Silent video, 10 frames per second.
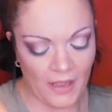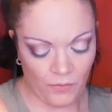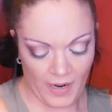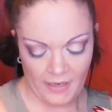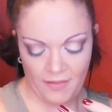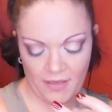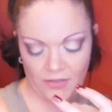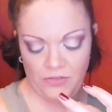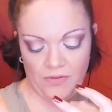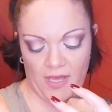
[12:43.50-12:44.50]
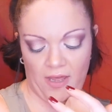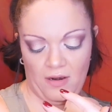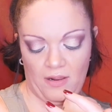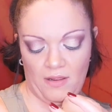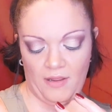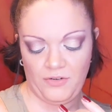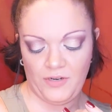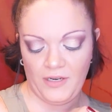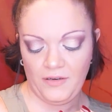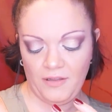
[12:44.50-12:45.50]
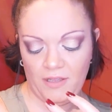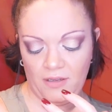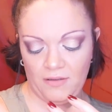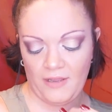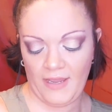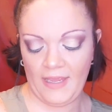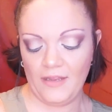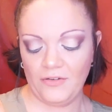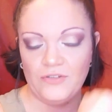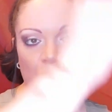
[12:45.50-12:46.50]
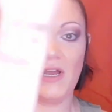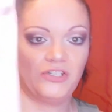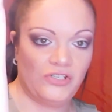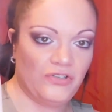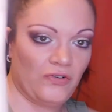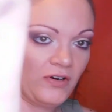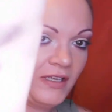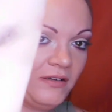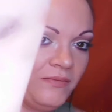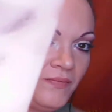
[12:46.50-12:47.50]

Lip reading: god, why did that do that? I tried to like, I can't do swatches crooked.